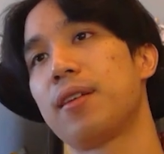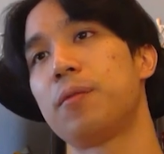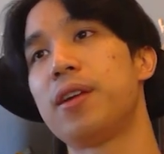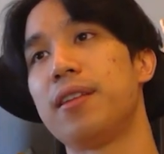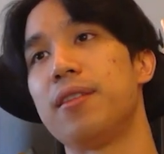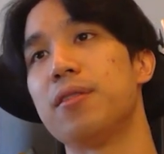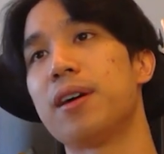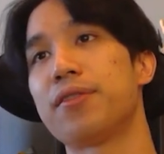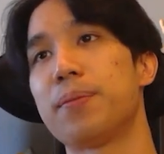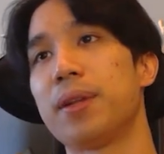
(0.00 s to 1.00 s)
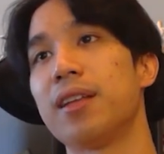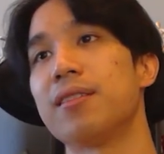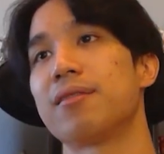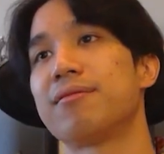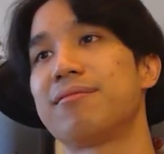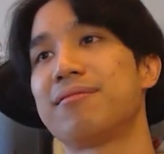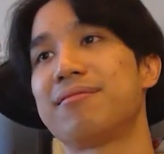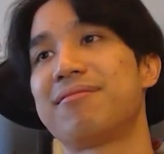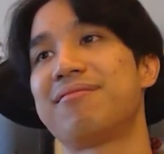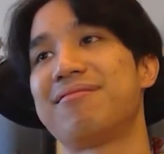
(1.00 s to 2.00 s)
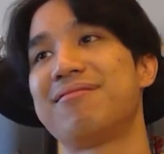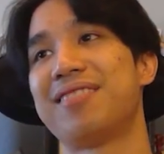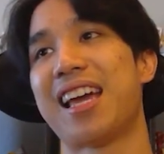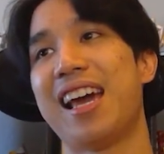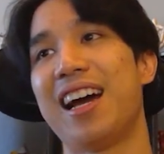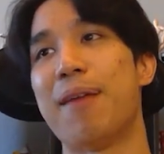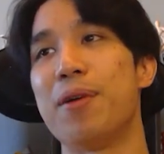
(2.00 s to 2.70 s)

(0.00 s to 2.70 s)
We do have some plans. I'm